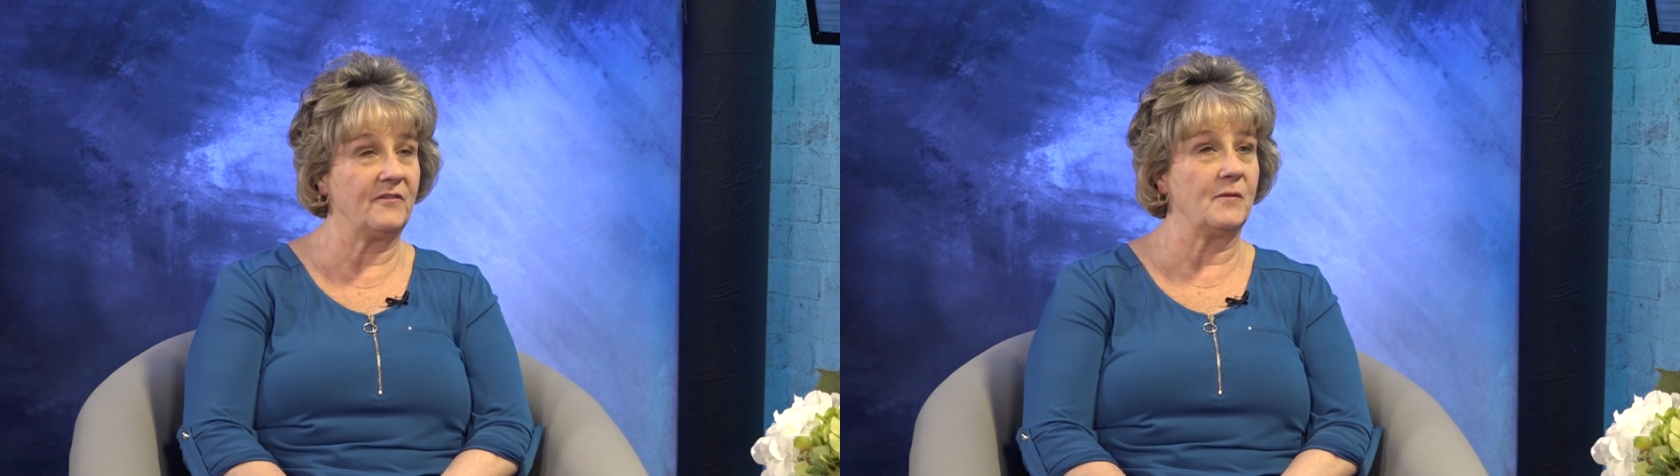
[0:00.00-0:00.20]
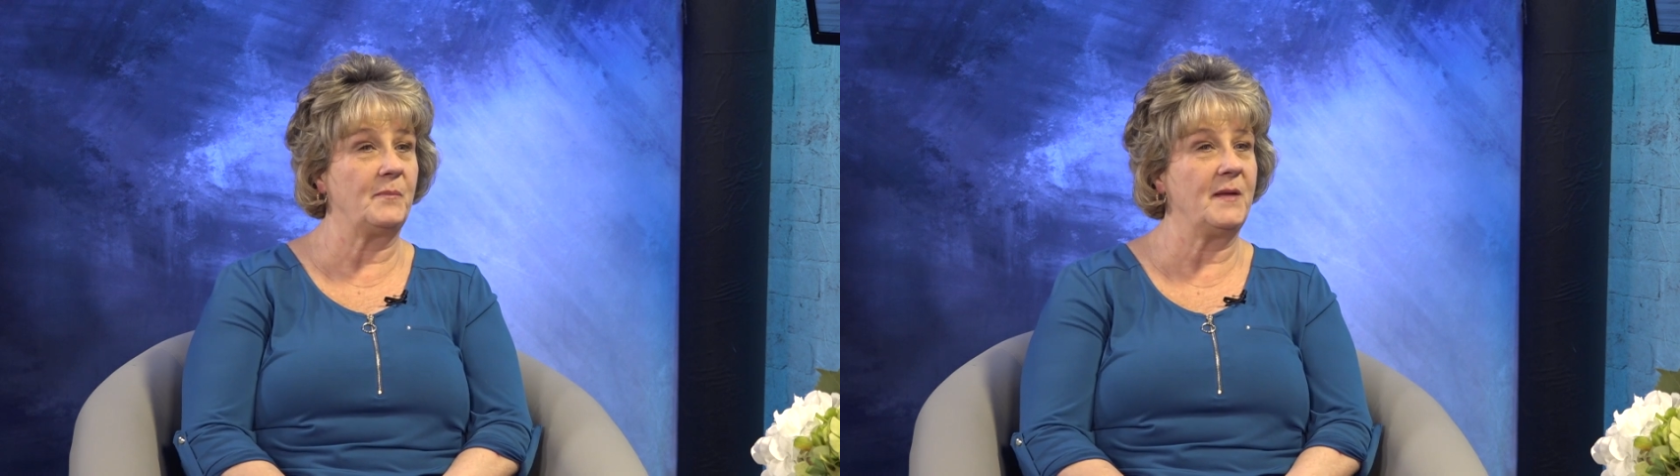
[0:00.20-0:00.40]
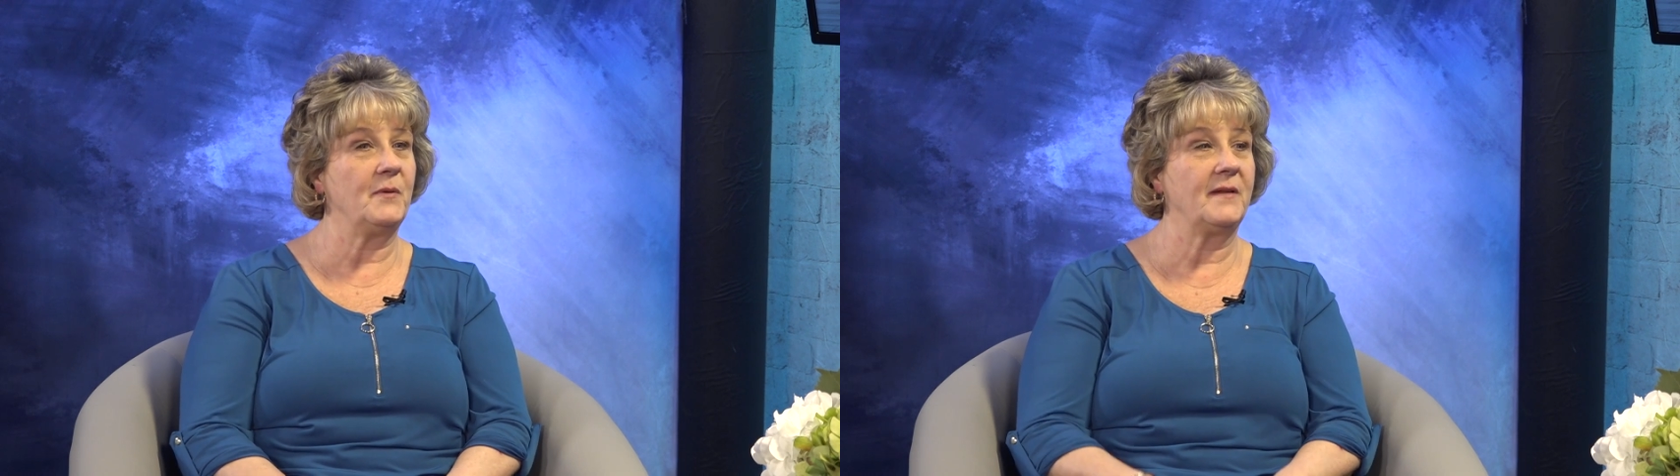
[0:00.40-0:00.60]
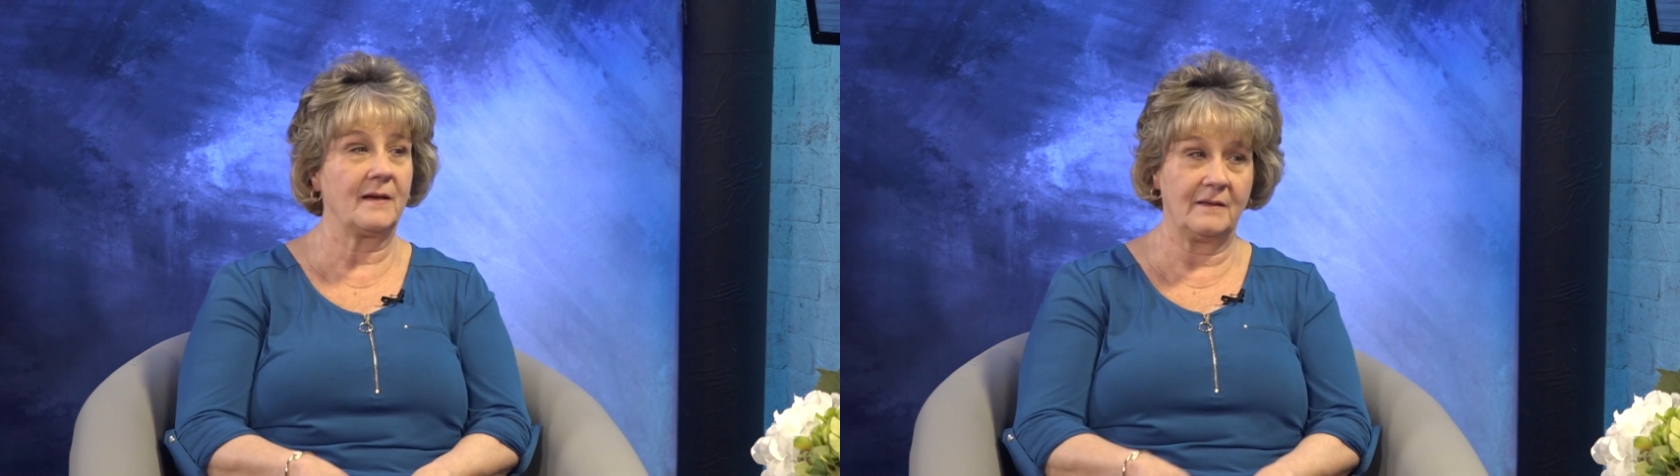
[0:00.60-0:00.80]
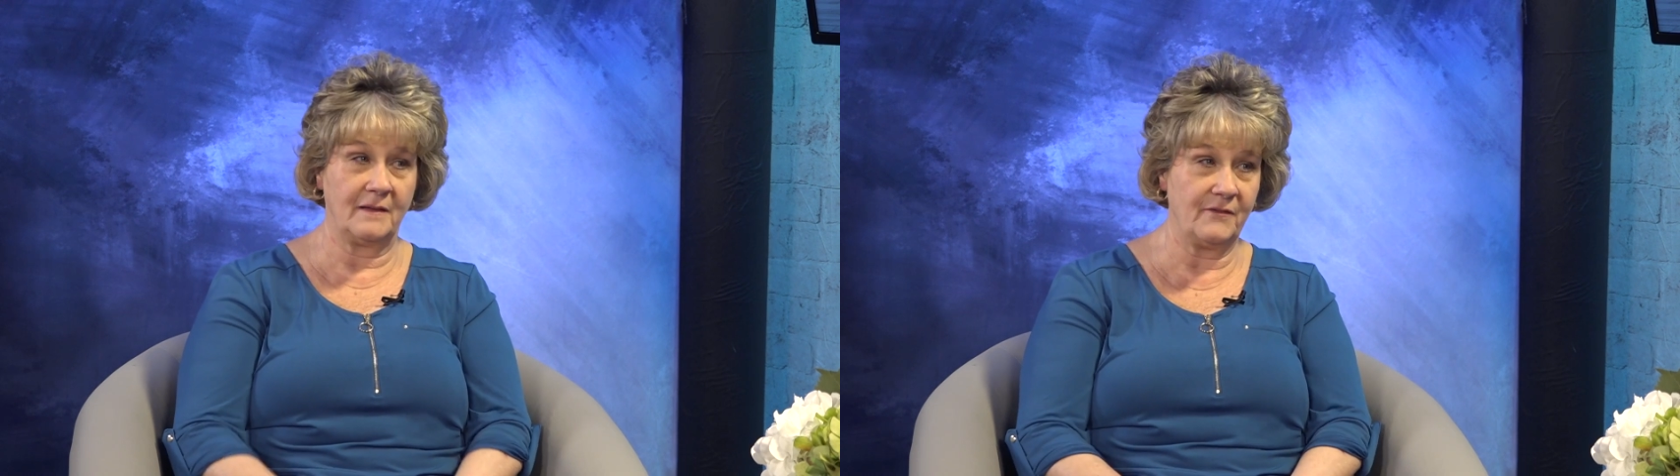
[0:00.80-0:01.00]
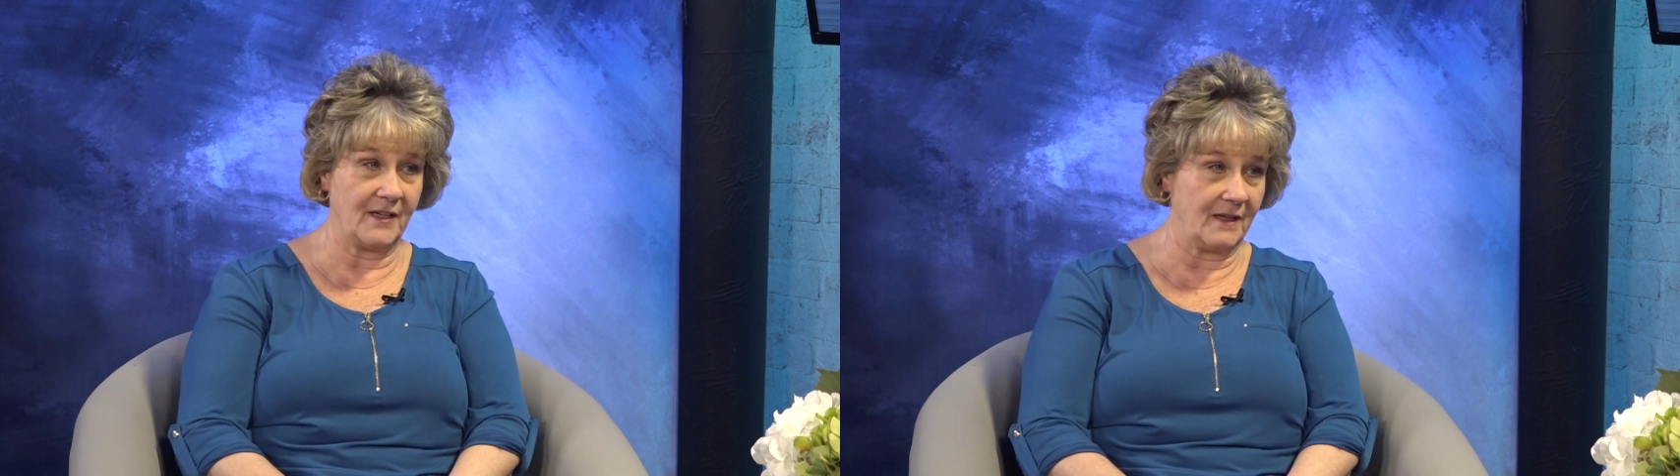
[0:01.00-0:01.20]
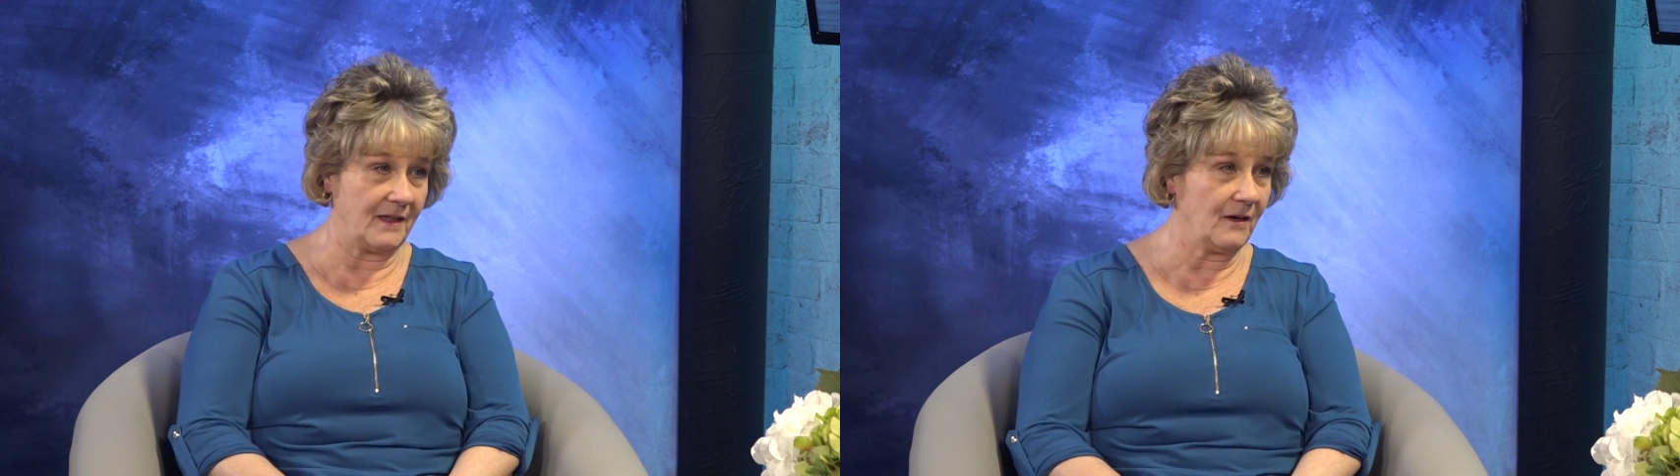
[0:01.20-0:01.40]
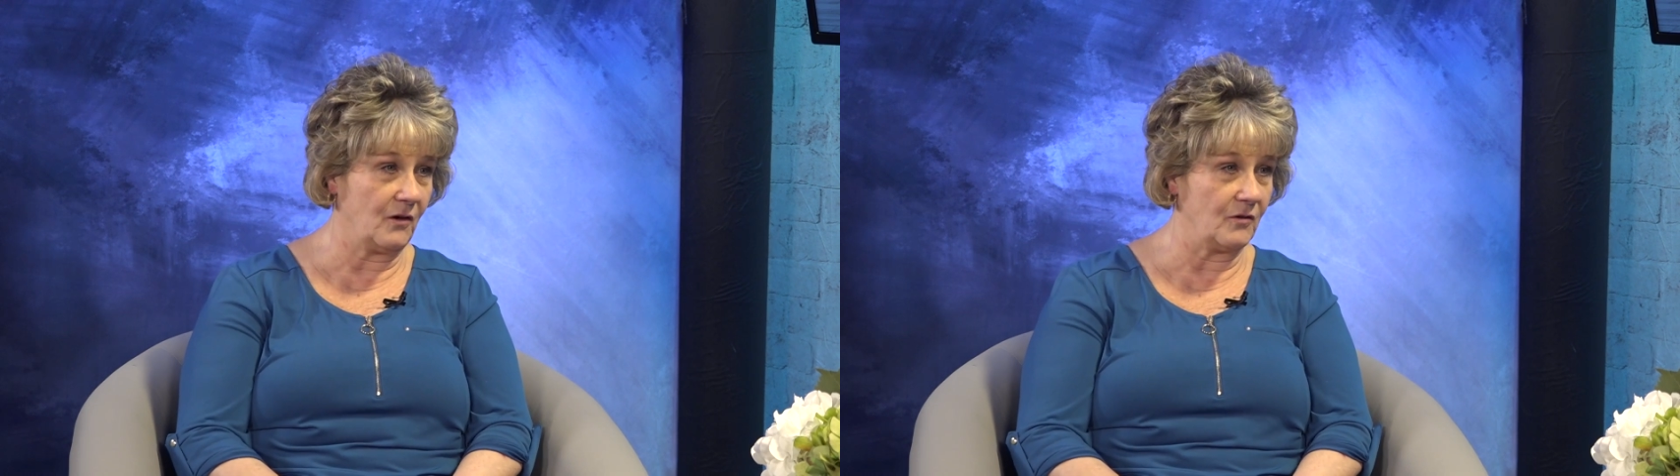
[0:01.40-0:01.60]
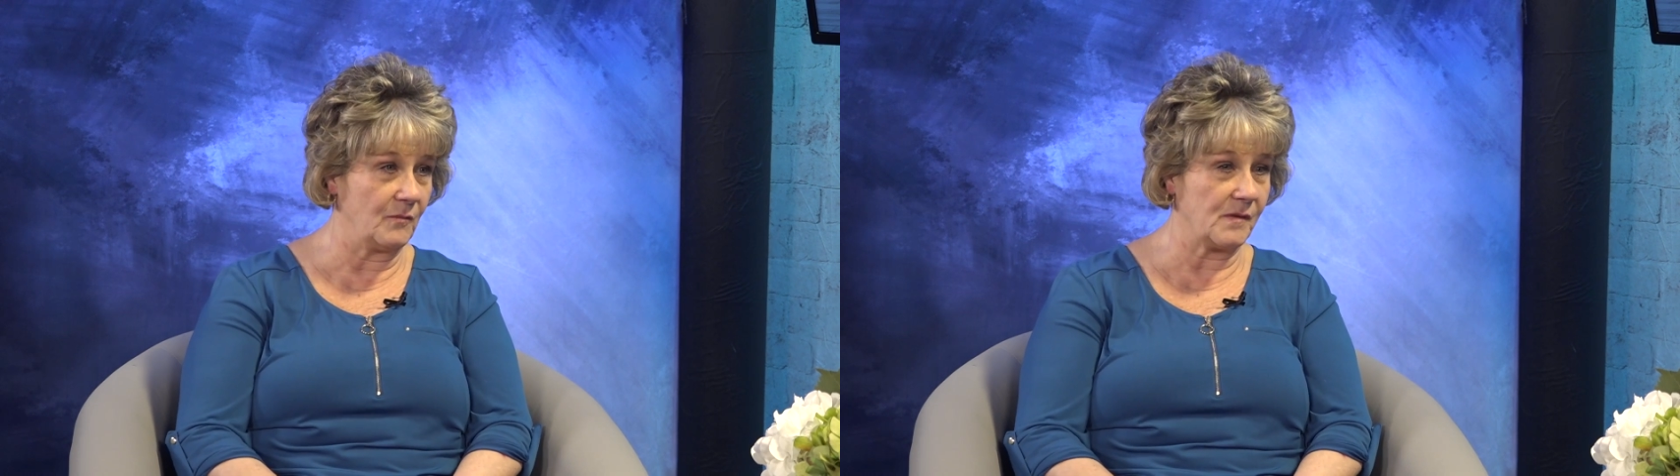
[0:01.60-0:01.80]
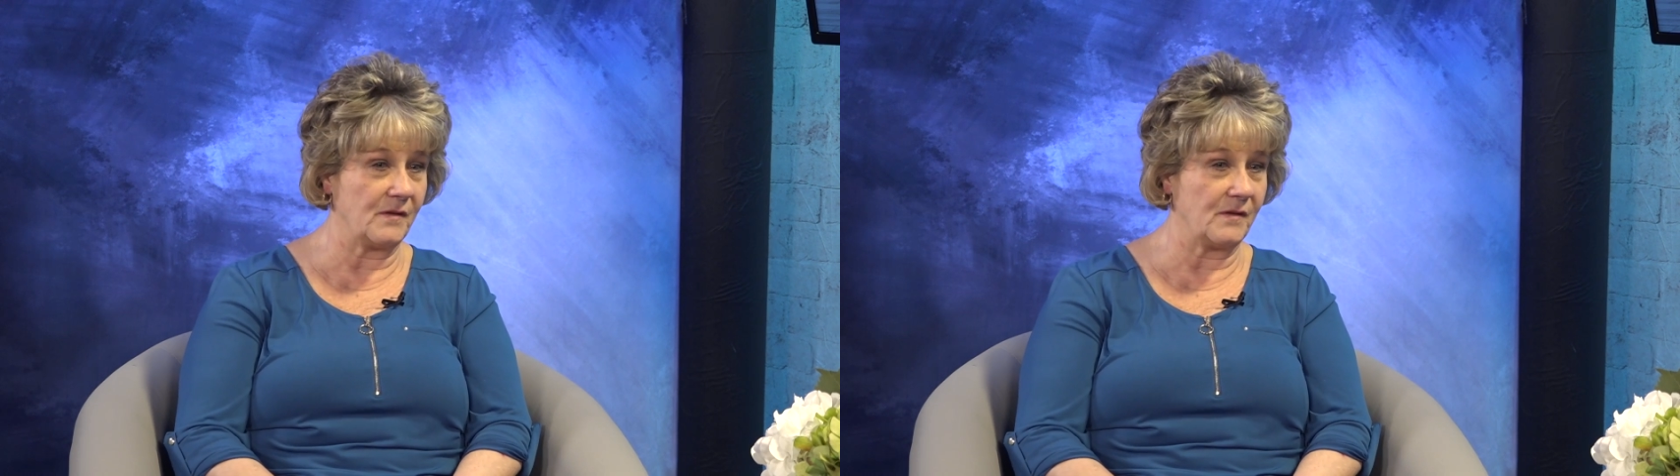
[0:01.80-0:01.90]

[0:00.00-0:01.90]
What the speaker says: for people that are living in their homes,